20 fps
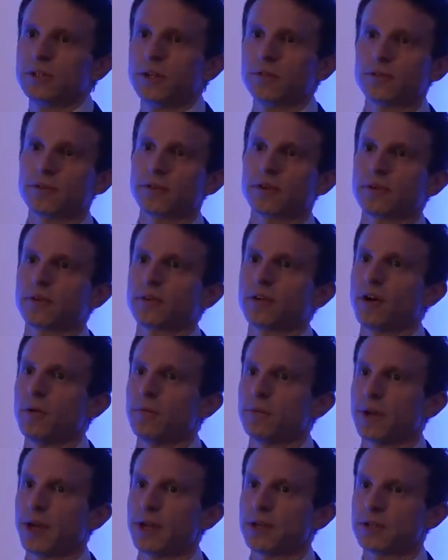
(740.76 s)
of different
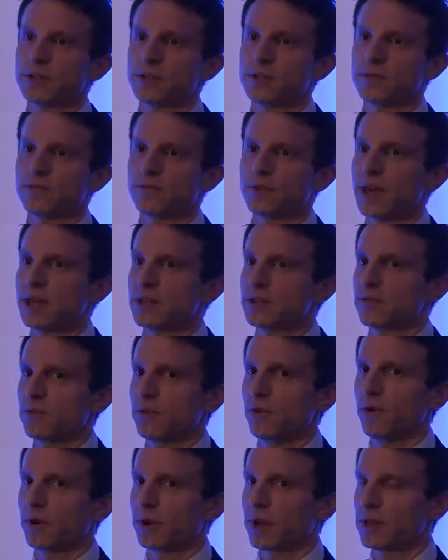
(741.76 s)
combinations of data
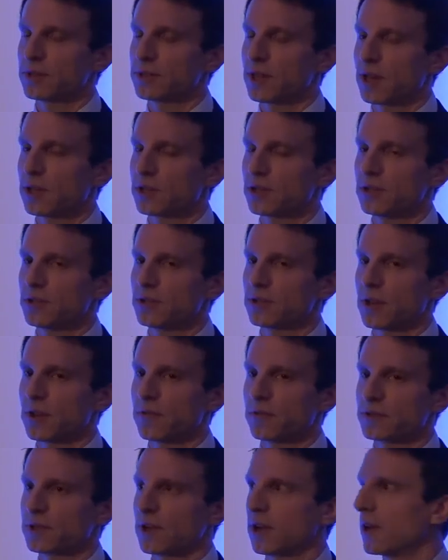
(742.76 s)
and organizations
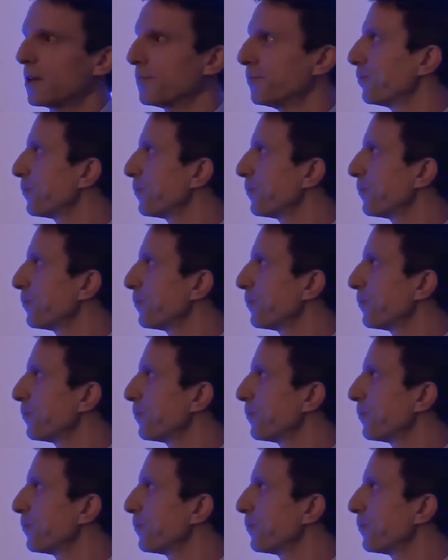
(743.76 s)
over time